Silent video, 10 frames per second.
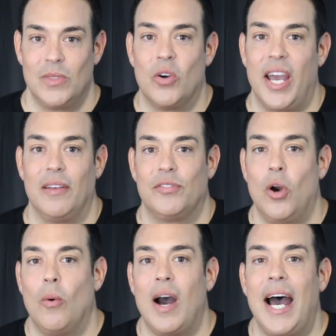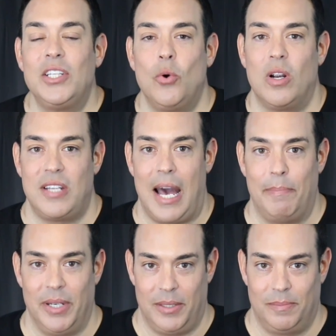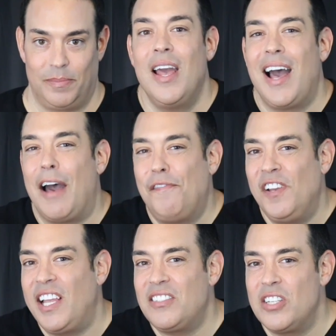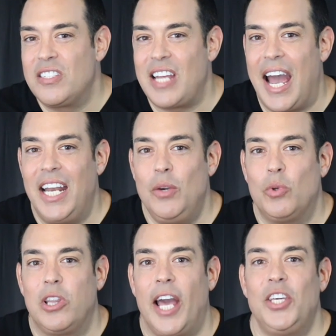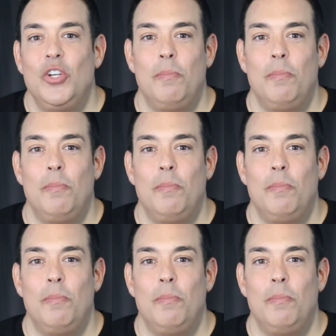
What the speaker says: Okay, so on to our topic. I feel like society would like you